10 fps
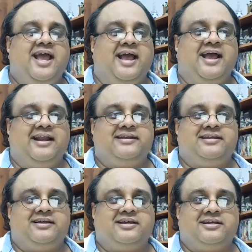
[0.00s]
And
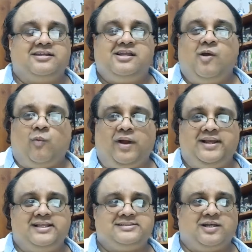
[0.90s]
while he is